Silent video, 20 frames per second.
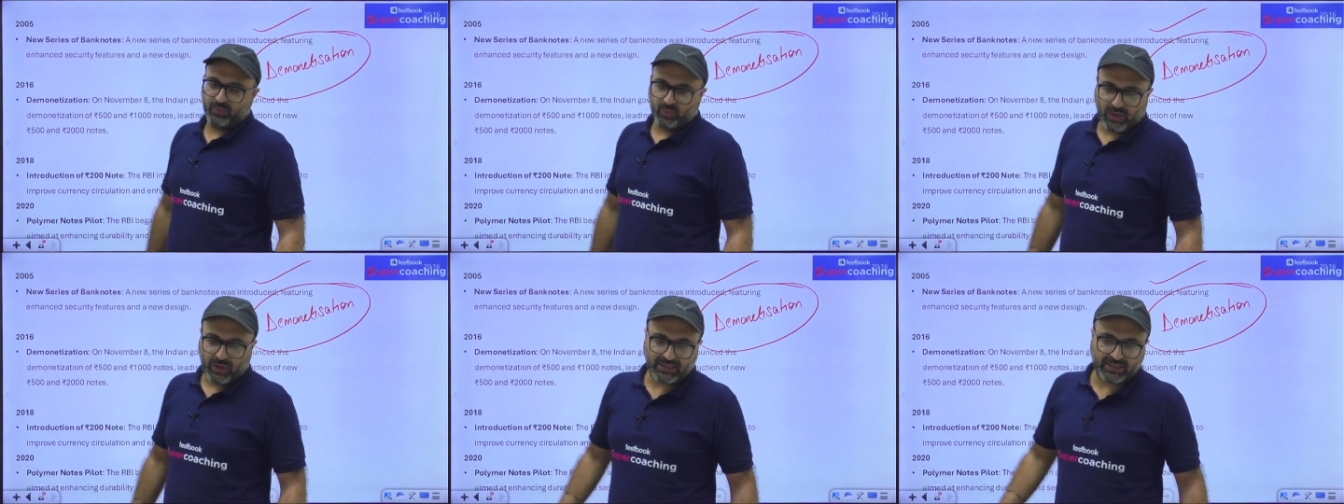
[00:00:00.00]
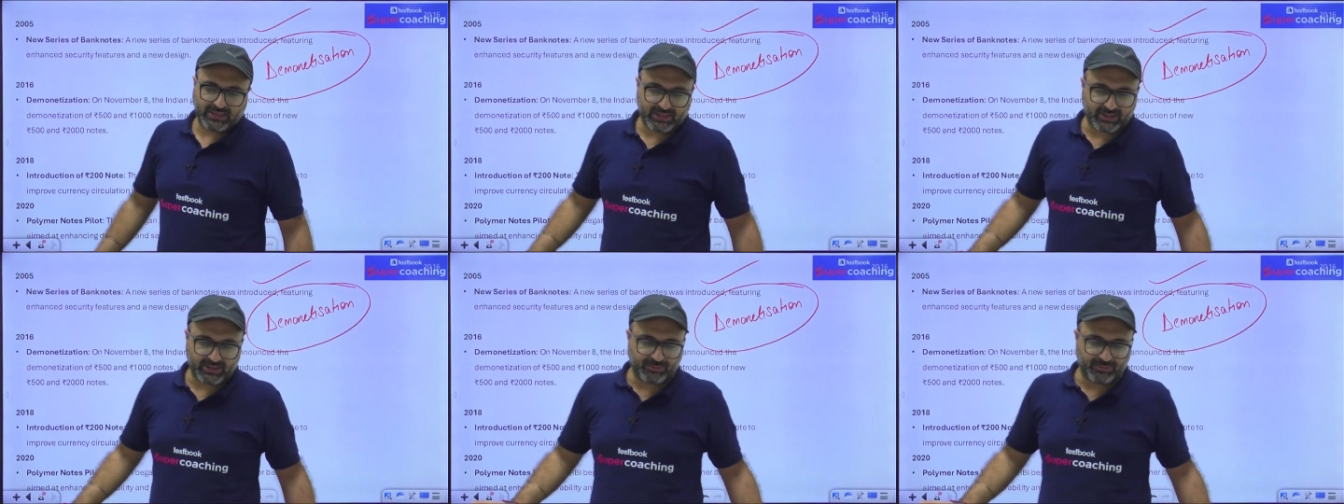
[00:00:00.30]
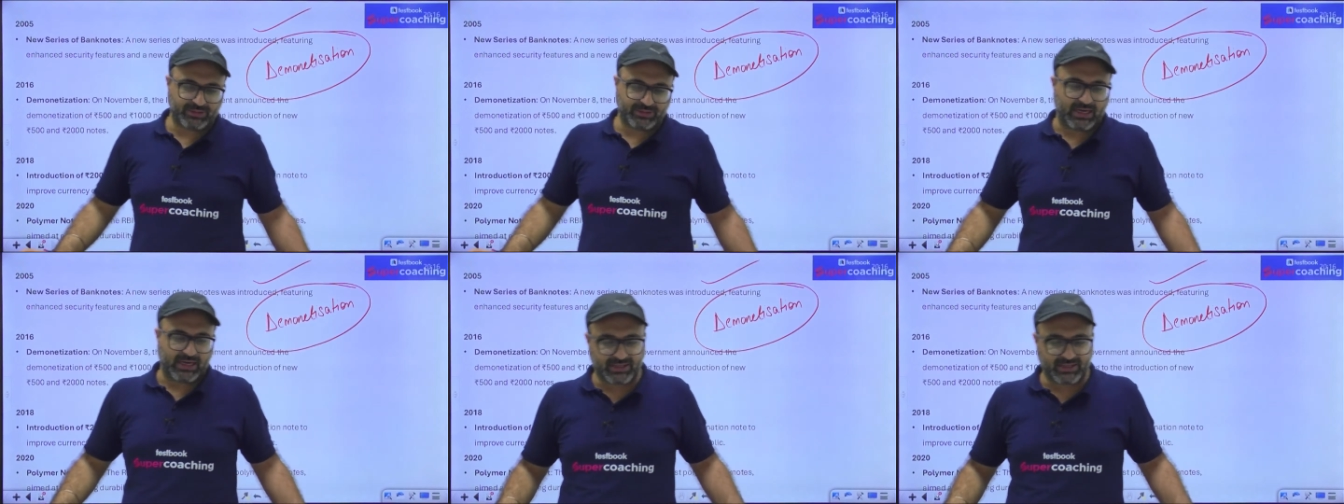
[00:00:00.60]
term, that
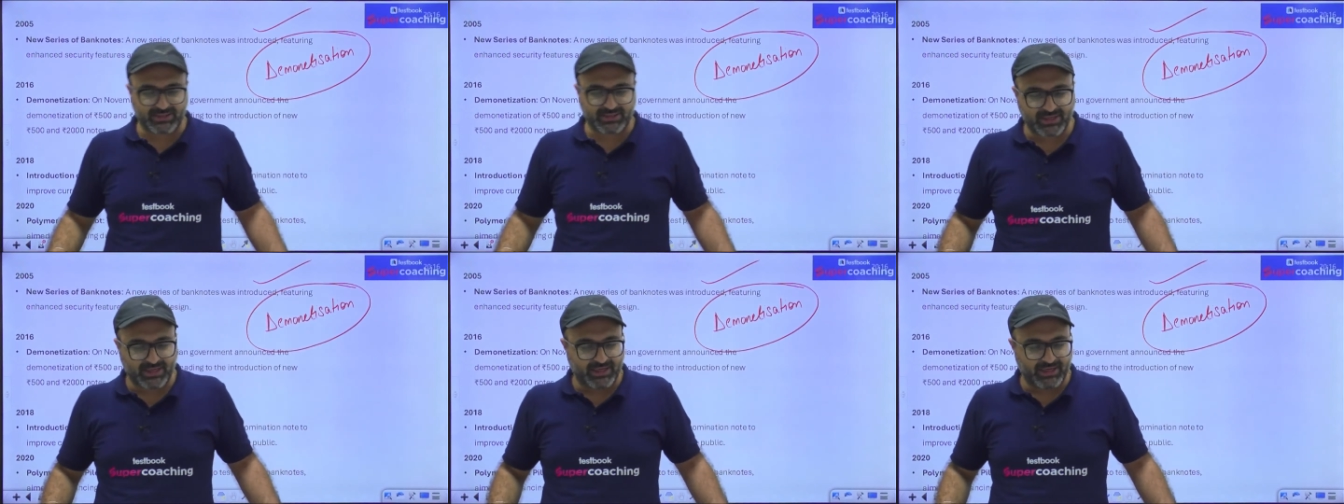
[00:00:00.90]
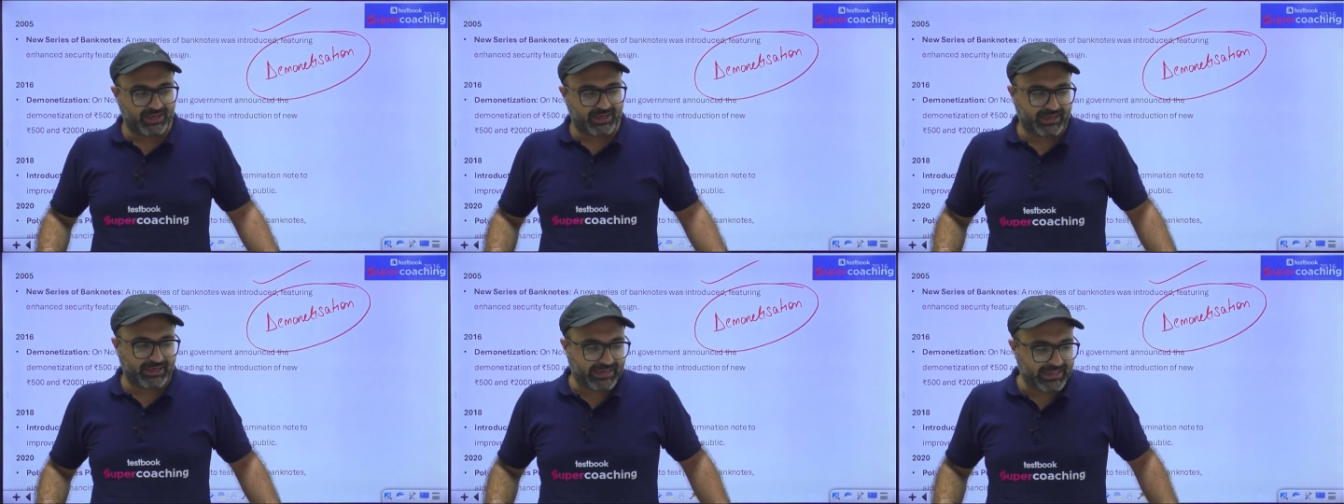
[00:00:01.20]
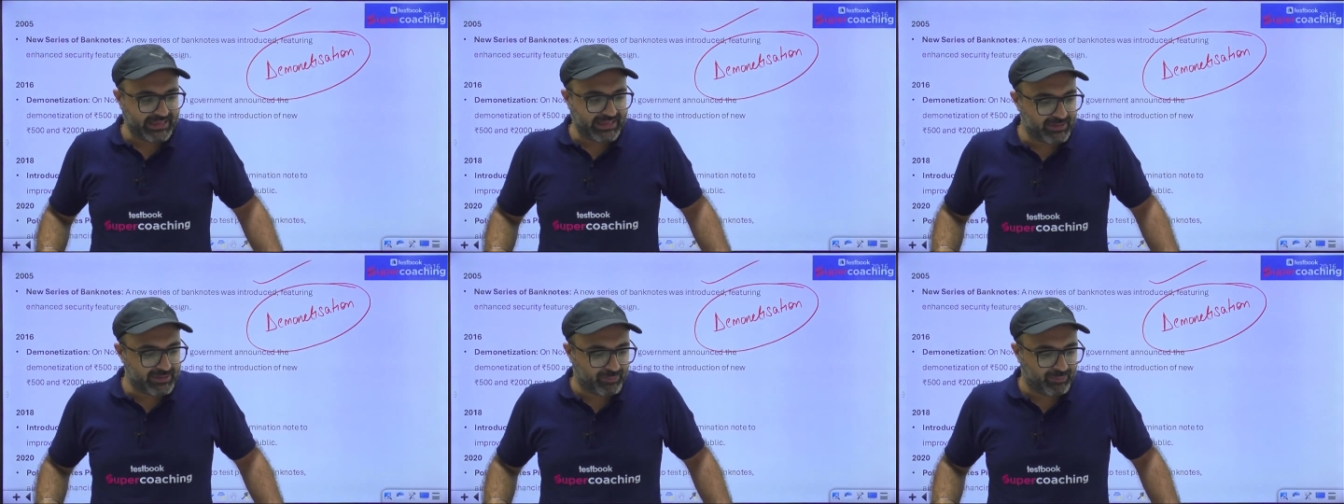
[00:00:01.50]
is
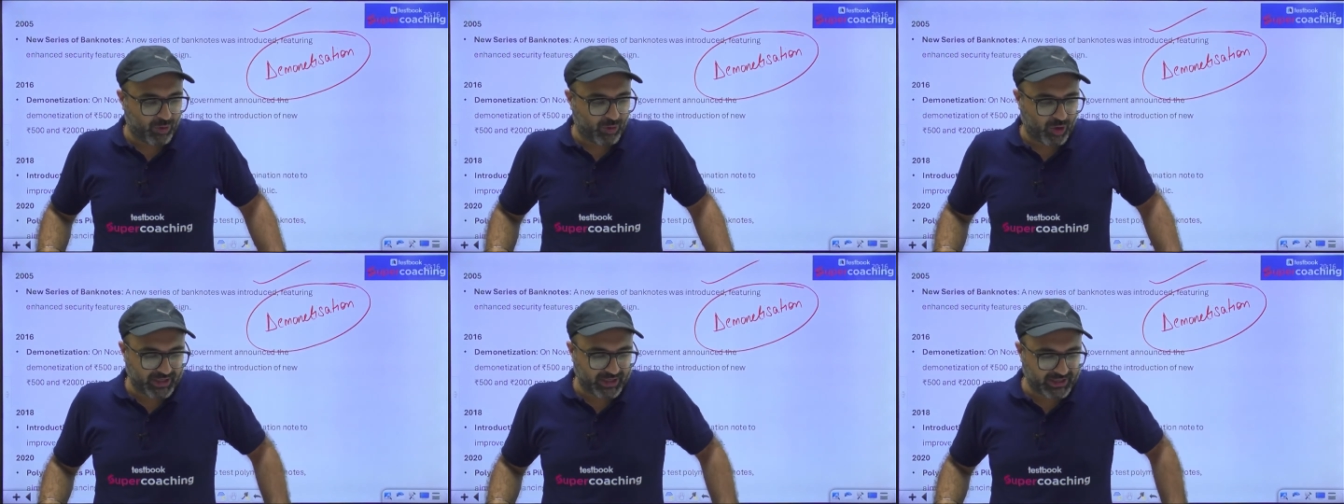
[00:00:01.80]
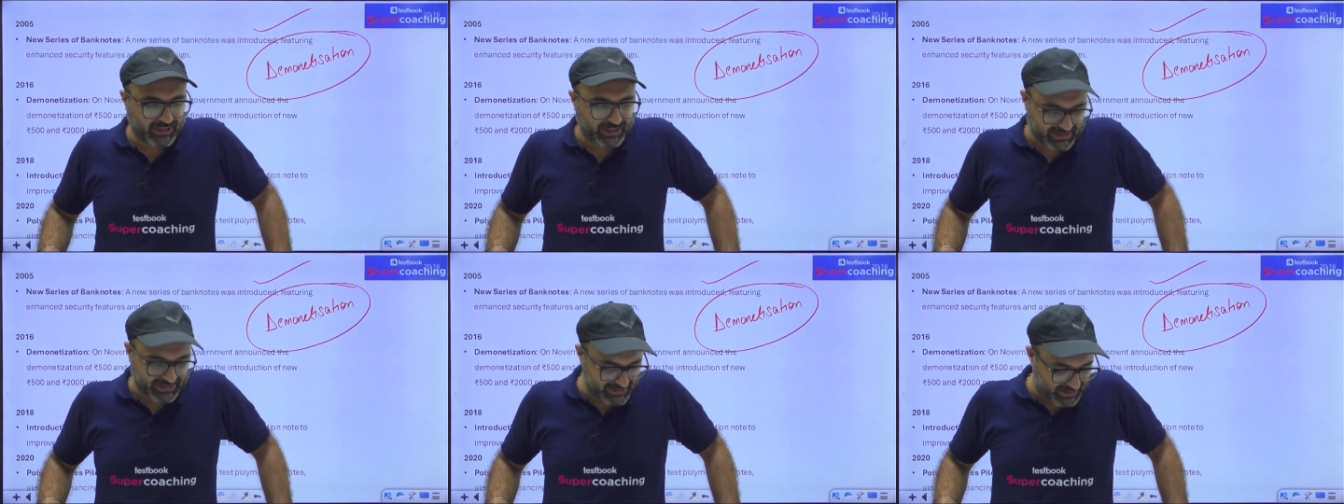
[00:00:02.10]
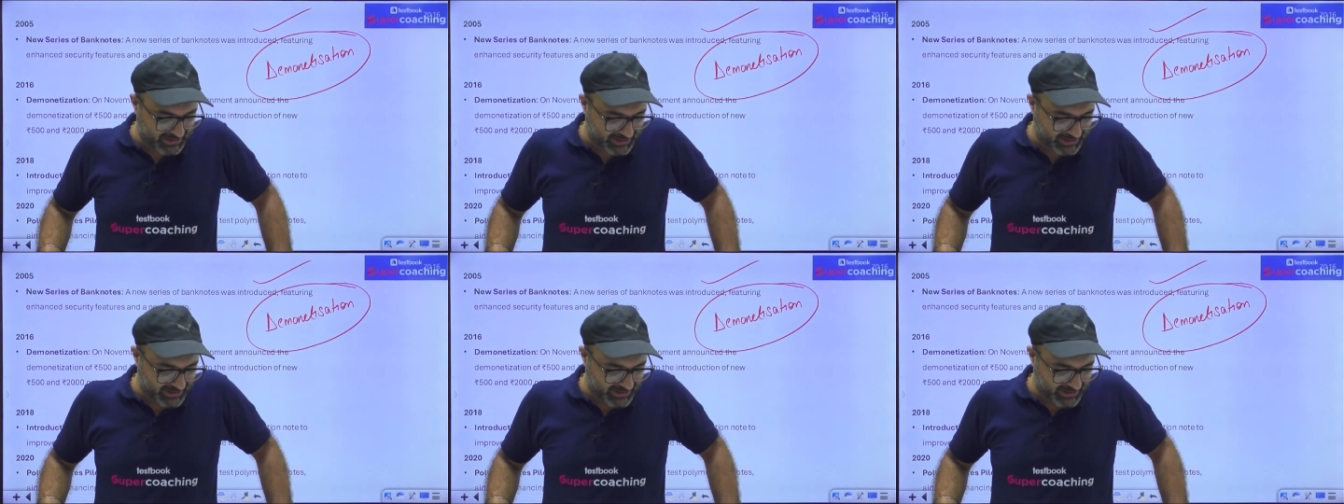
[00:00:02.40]
demonetization.